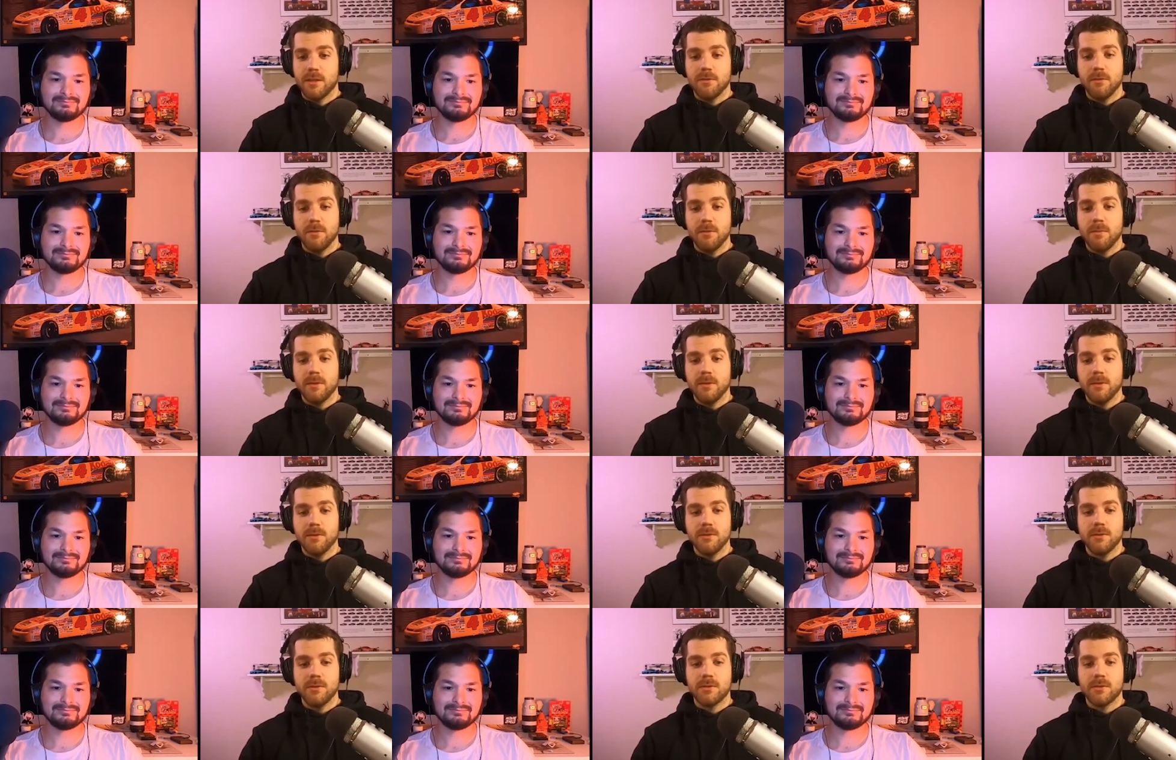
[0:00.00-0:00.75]
Speaker 1: him
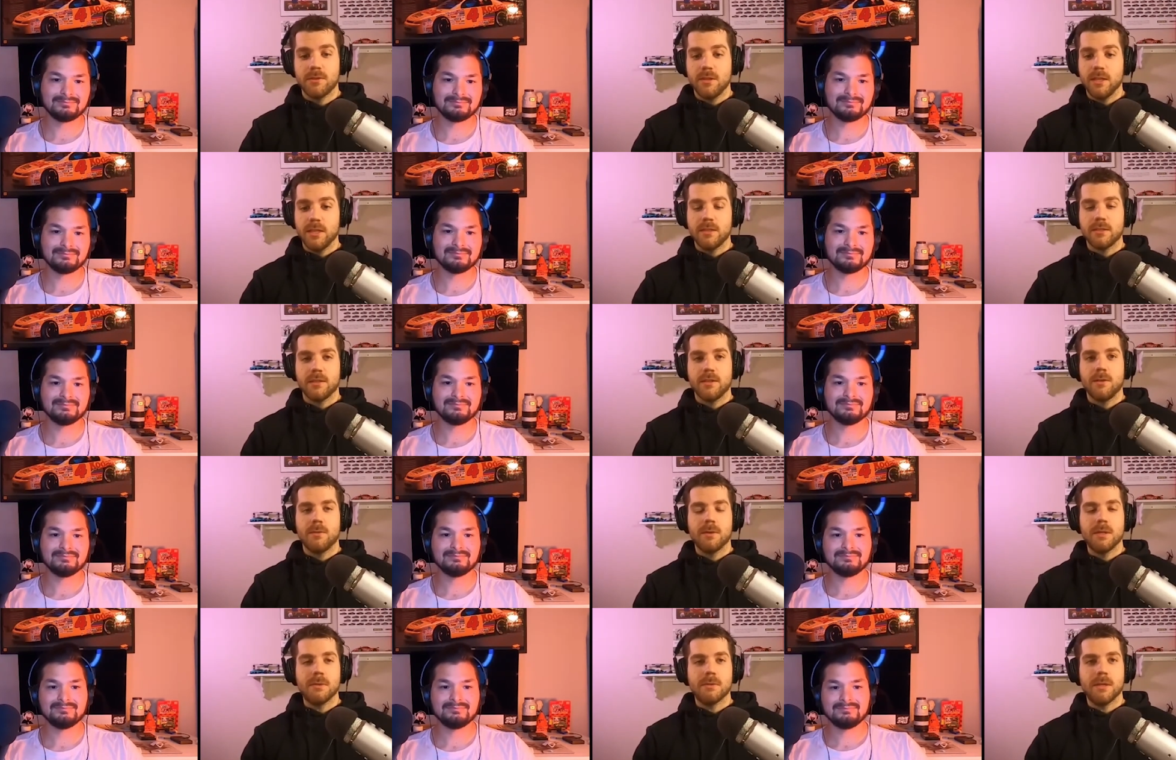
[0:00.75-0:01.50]
those slicks on
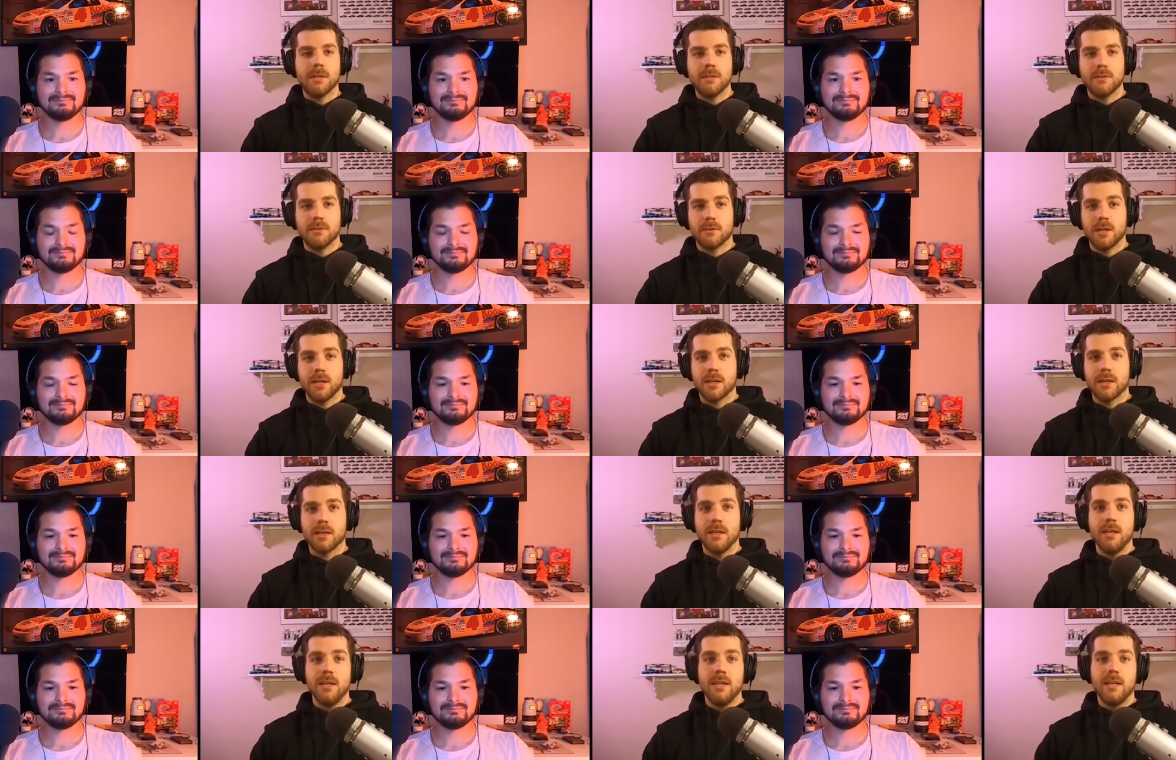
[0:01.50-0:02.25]
a wet
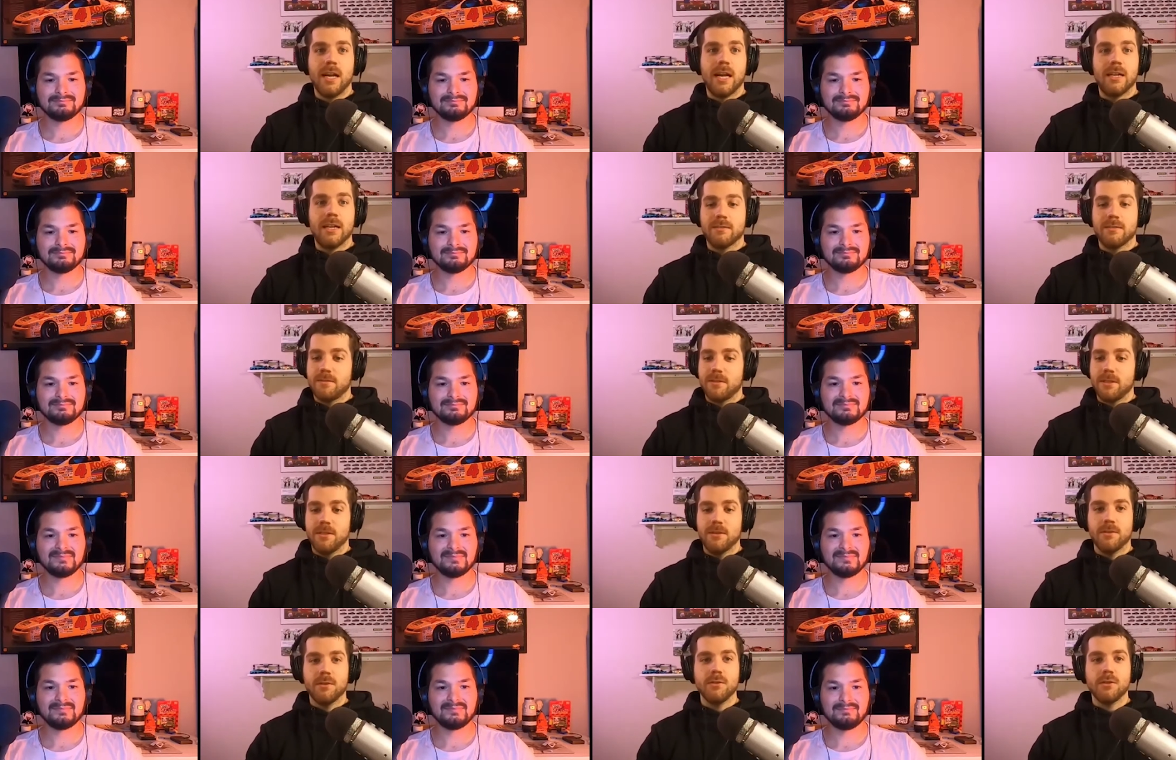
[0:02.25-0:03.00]
racetrack. And,
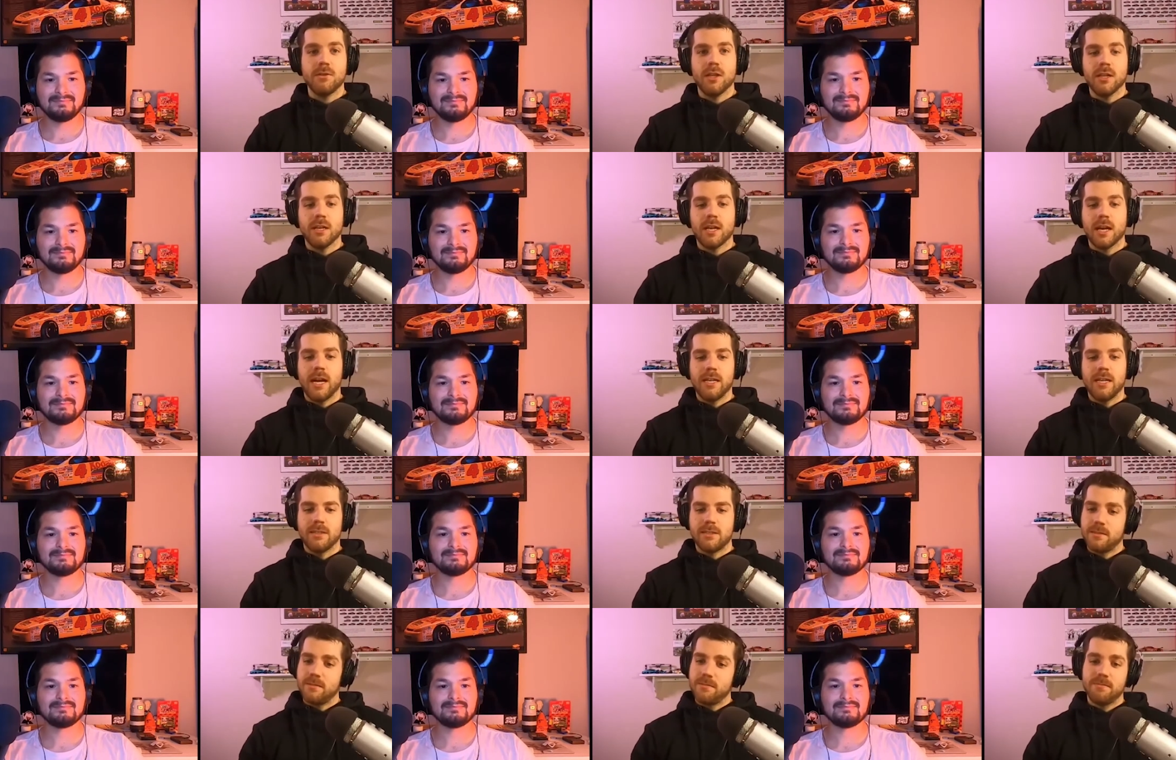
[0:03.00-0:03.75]
you know, those young
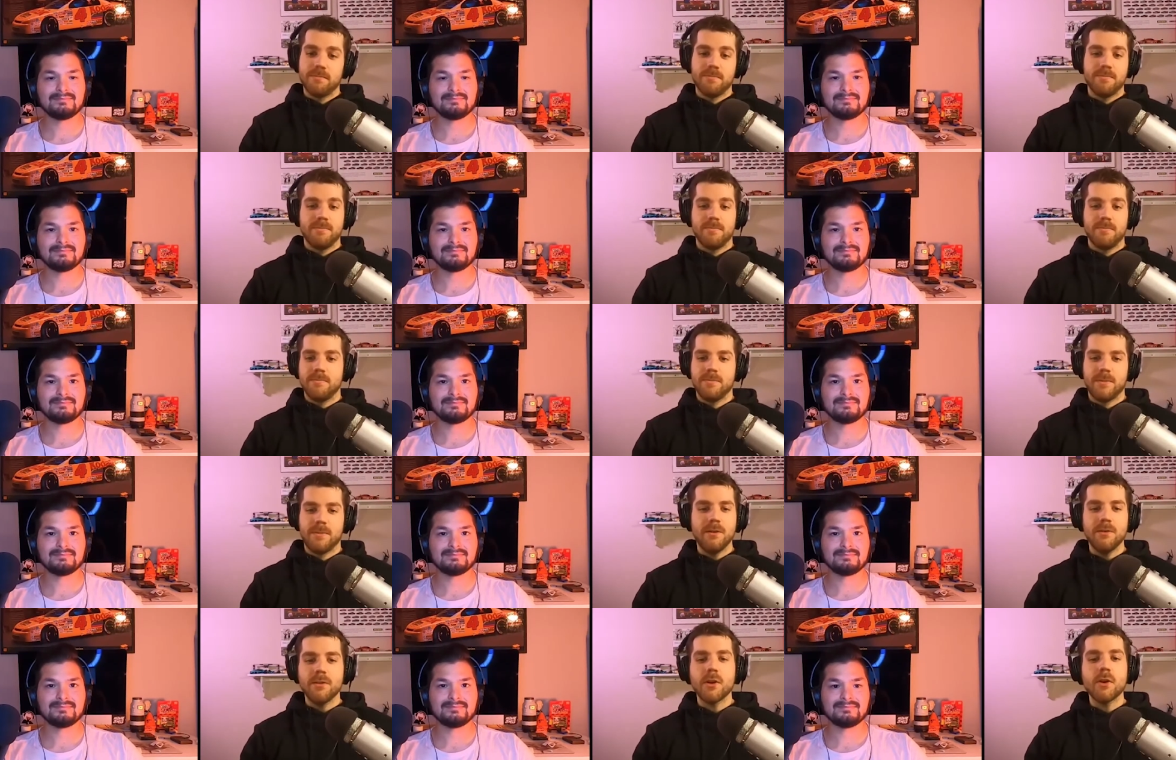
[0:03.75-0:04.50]
guys,
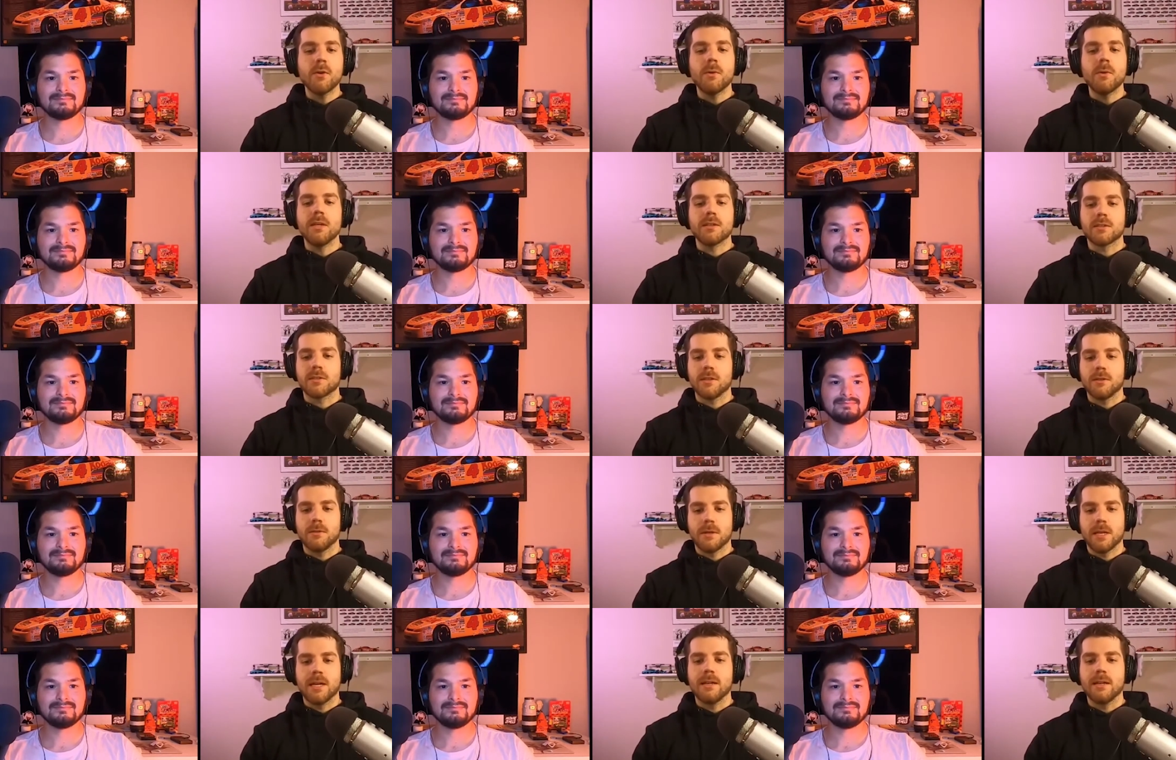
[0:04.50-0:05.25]
they don't know when to
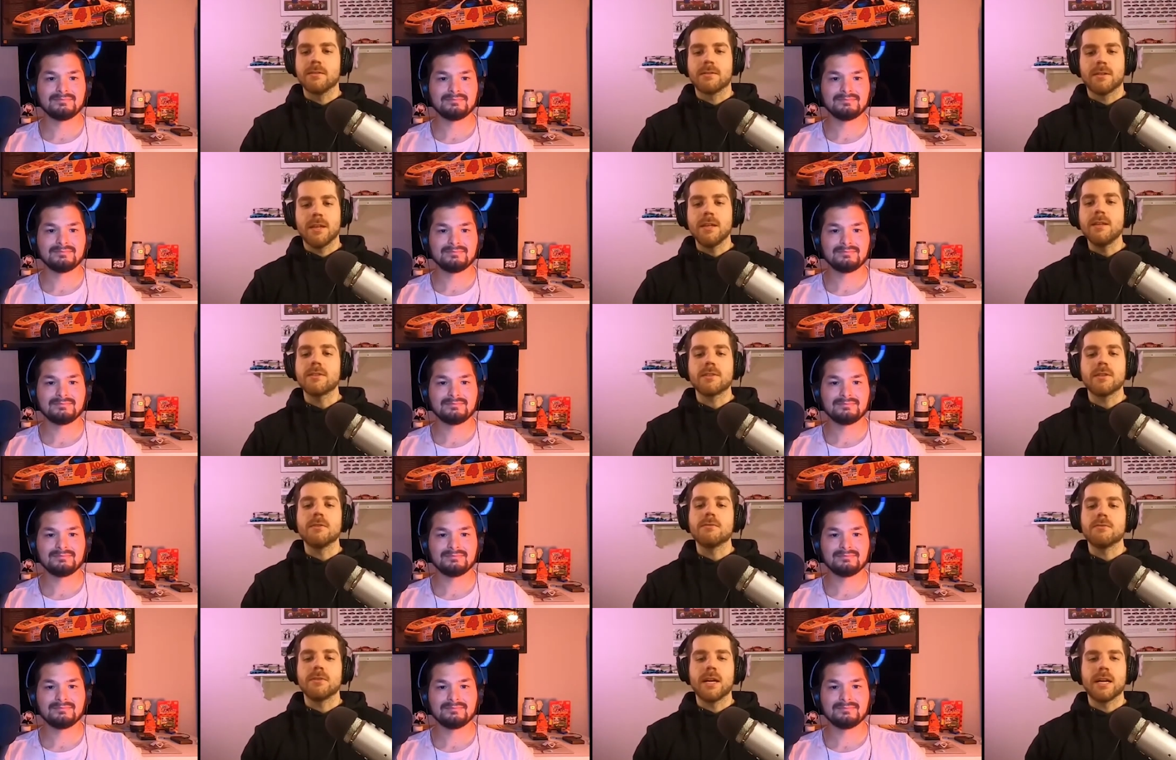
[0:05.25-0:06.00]
slow down. They just
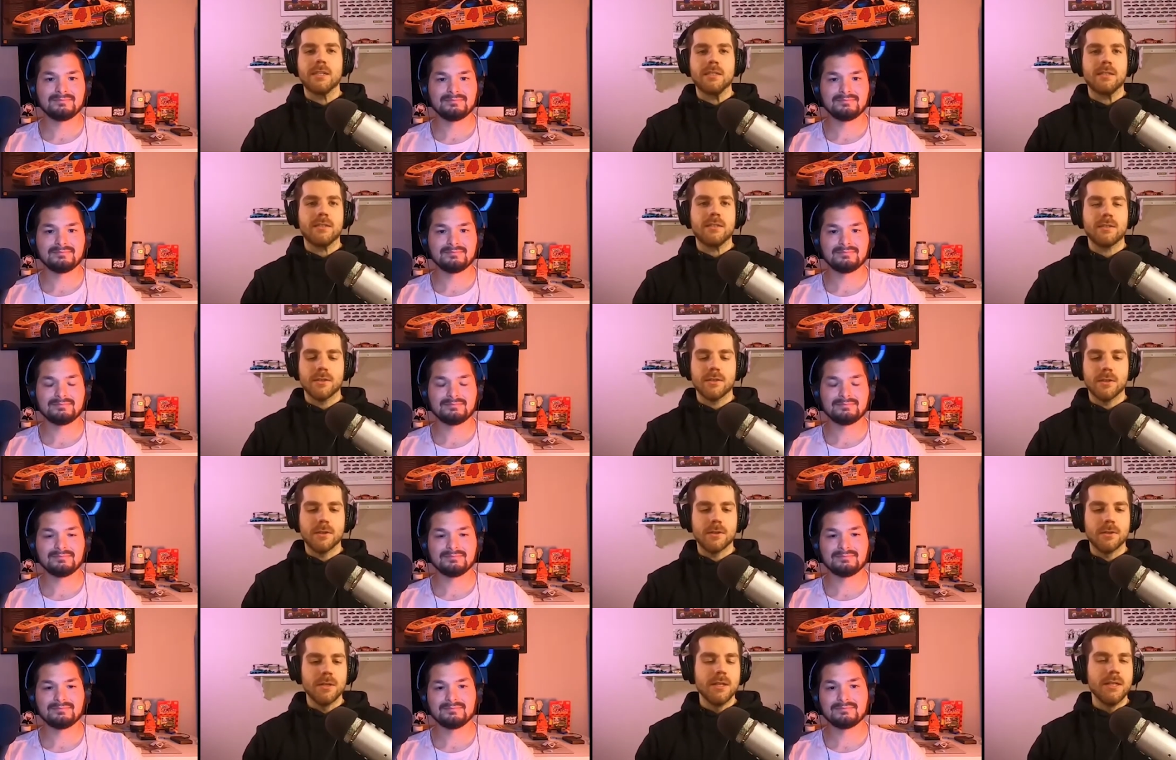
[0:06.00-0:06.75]
go fast.
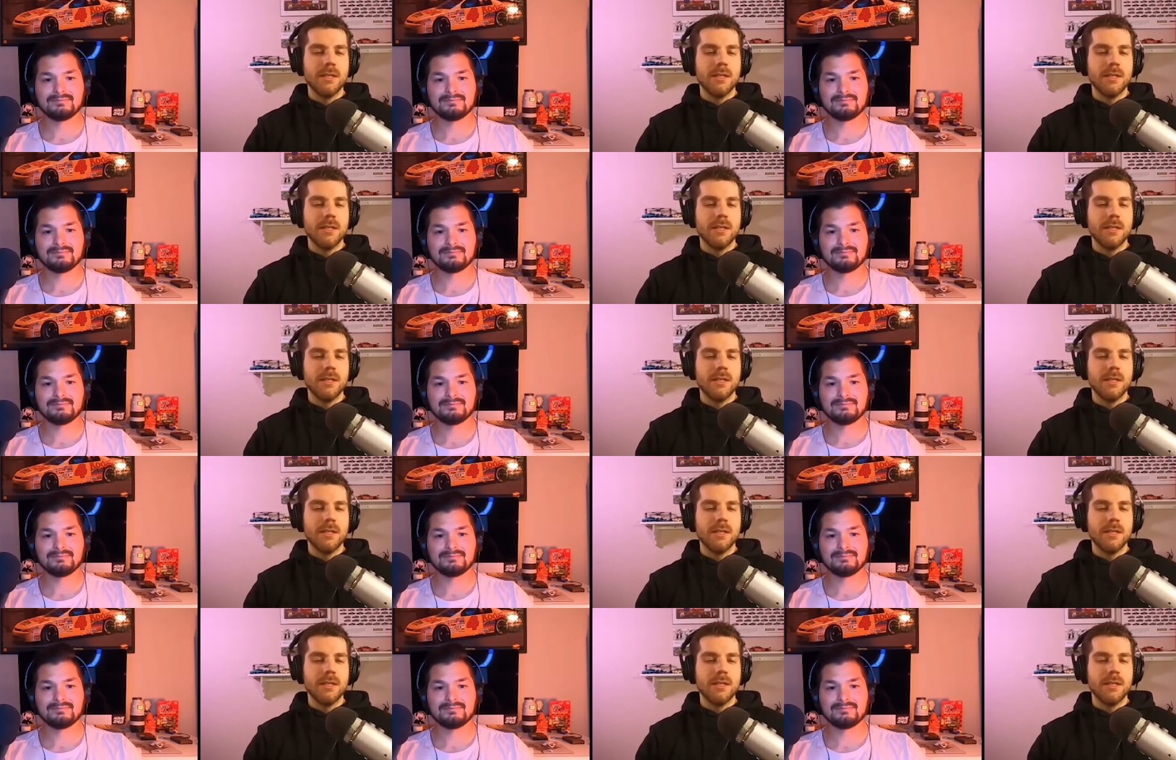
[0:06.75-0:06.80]
So,